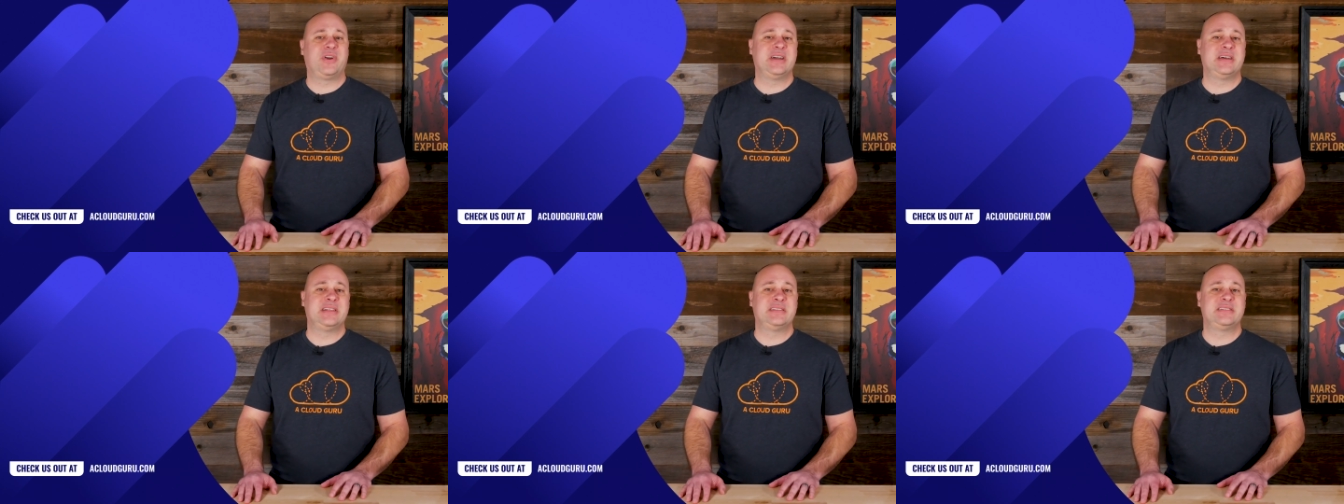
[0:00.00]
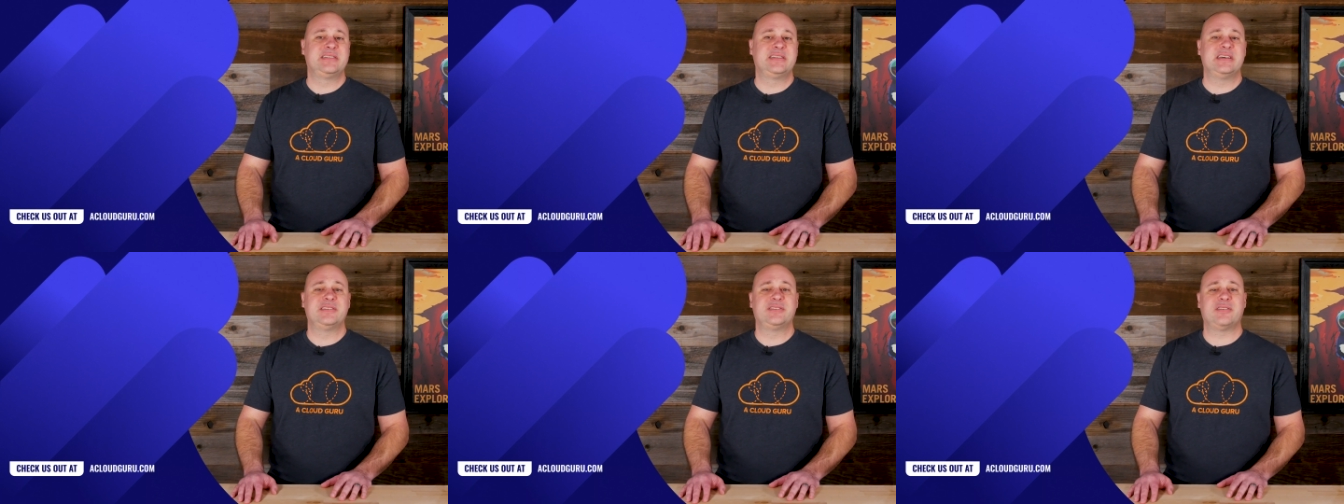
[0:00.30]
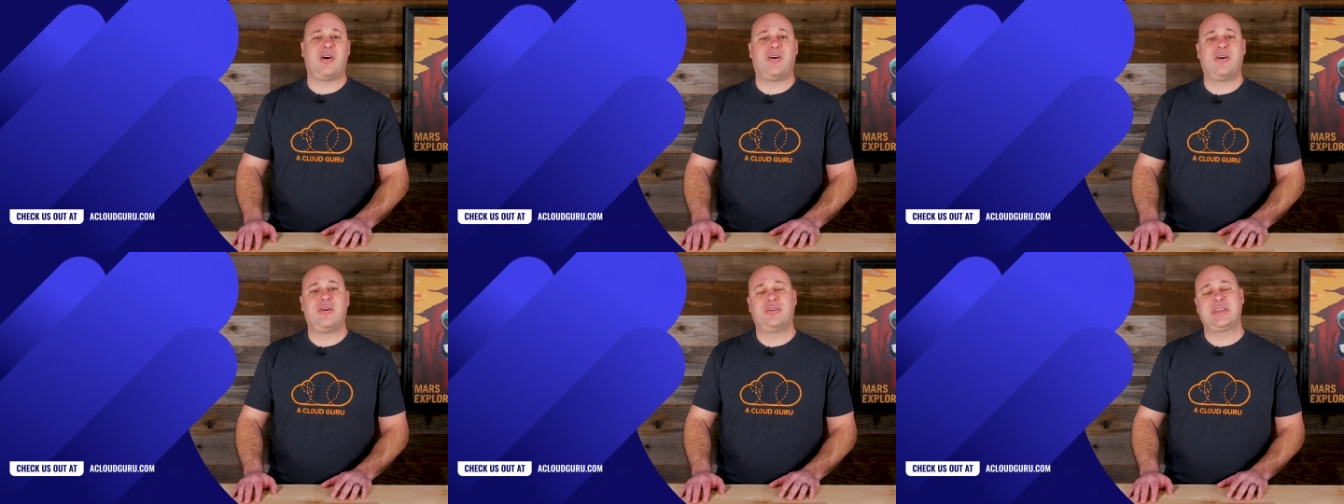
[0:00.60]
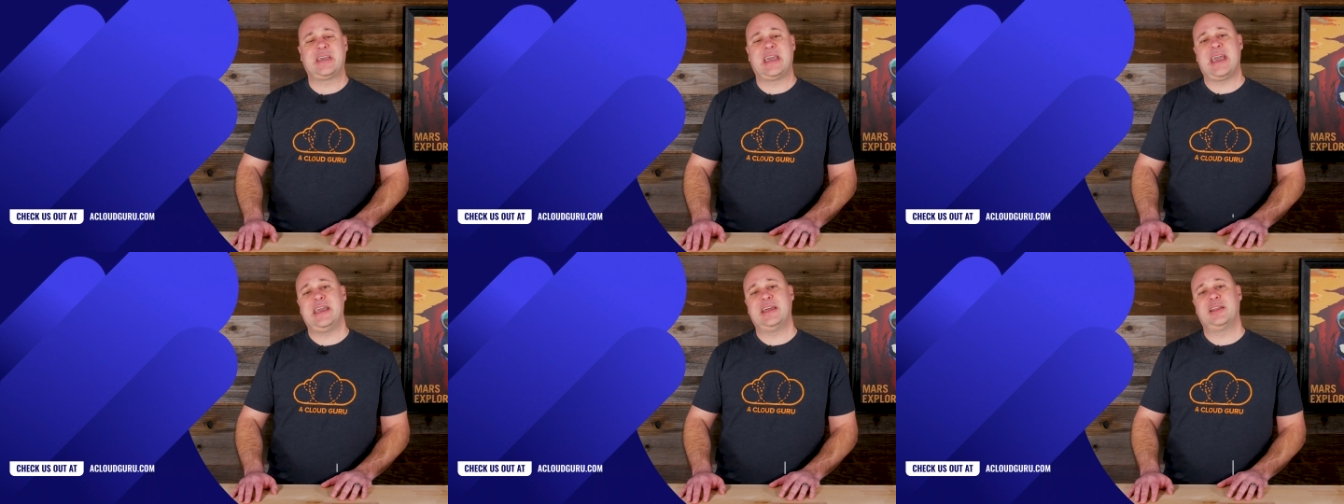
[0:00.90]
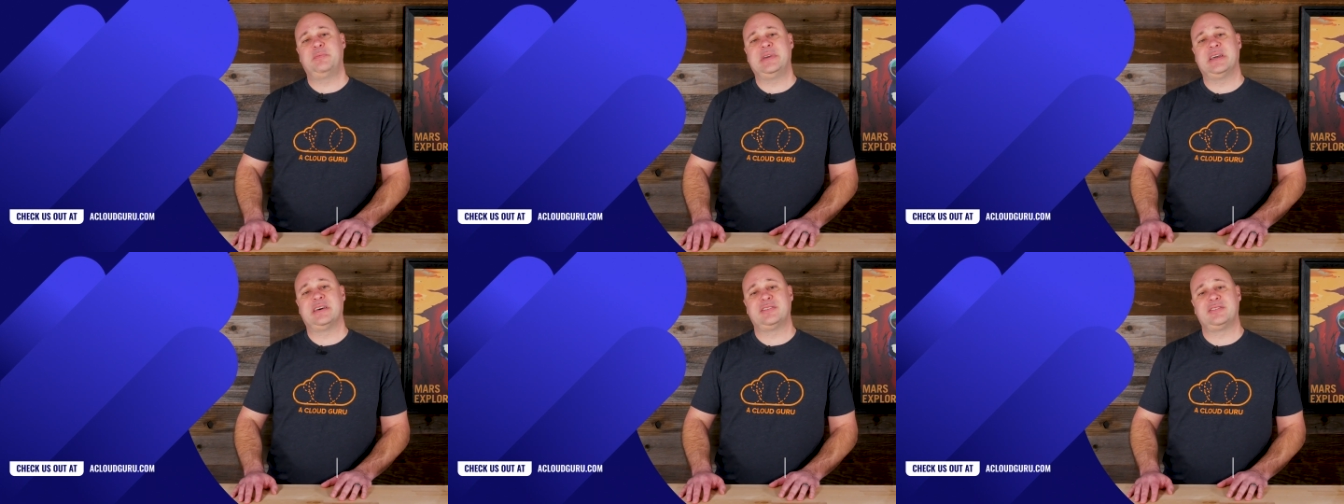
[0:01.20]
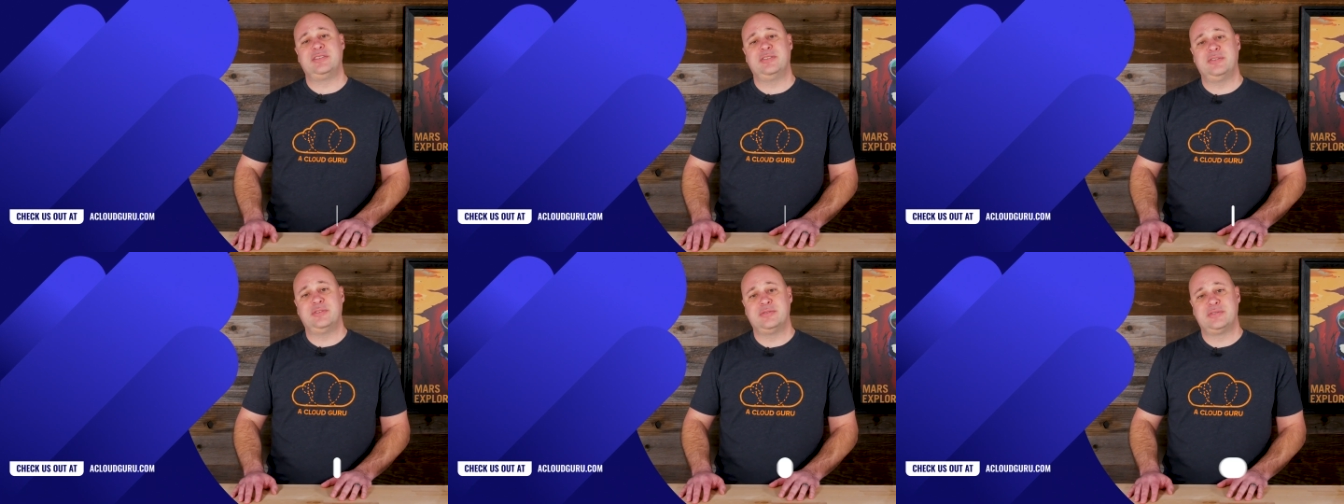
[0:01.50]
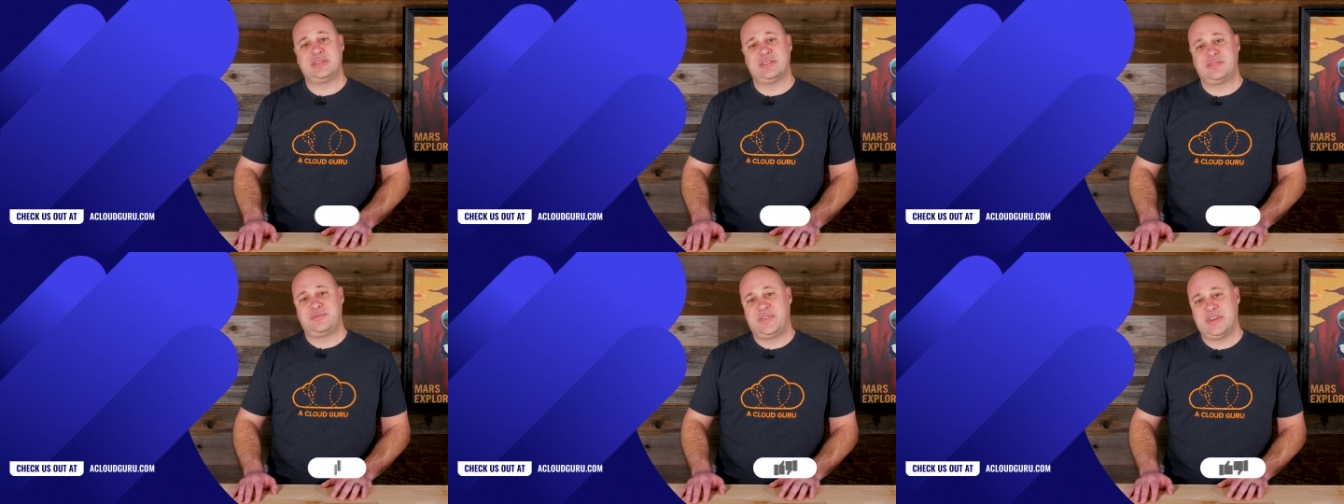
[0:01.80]
friends, is all the AWS
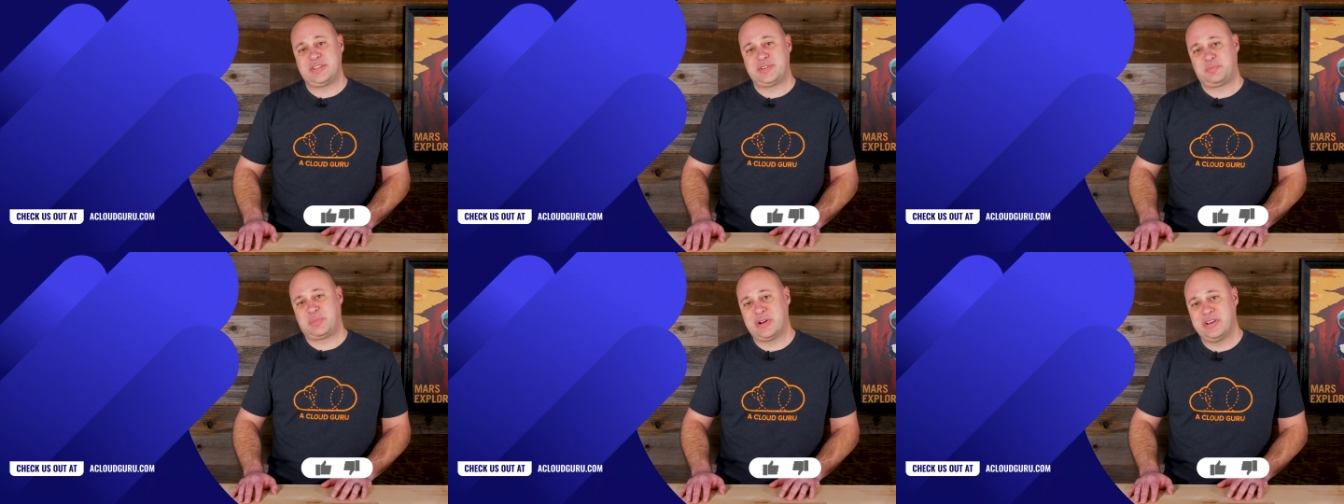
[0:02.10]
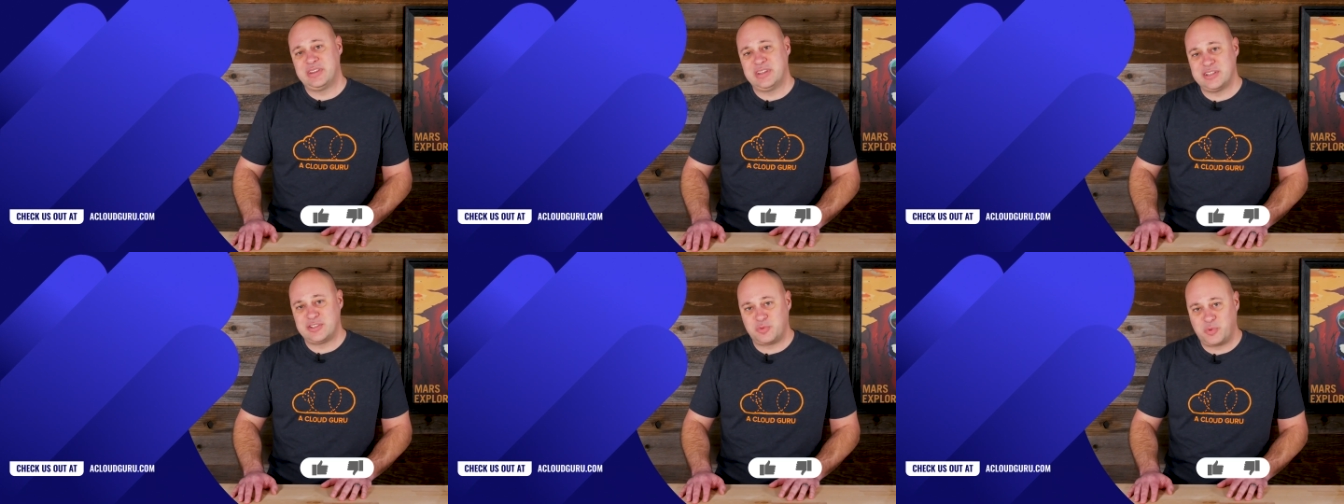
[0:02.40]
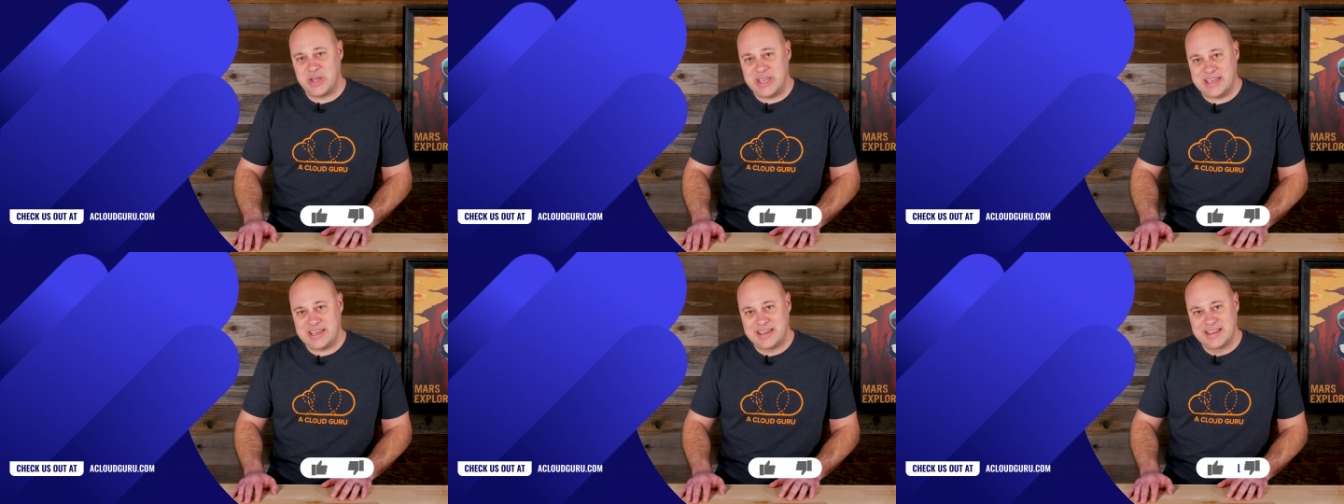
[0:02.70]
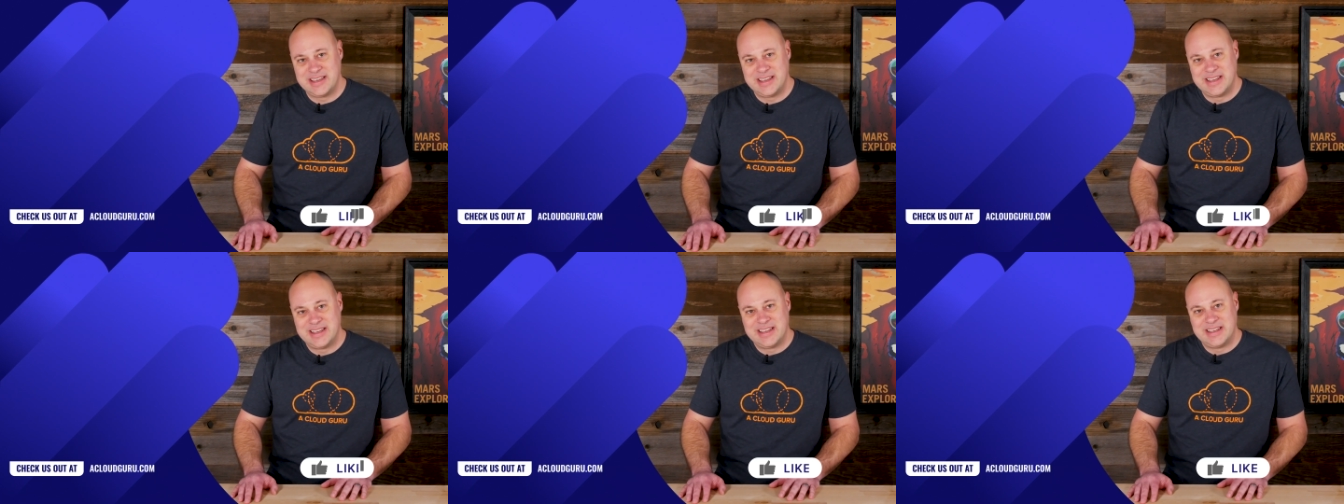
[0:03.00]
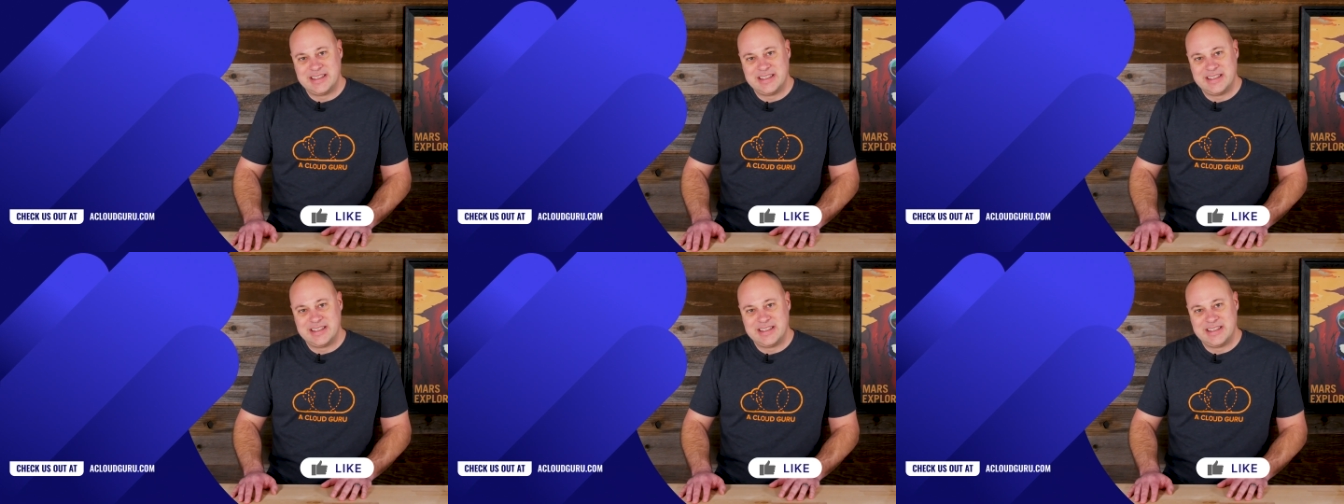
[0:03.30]
news that's fit to print this week.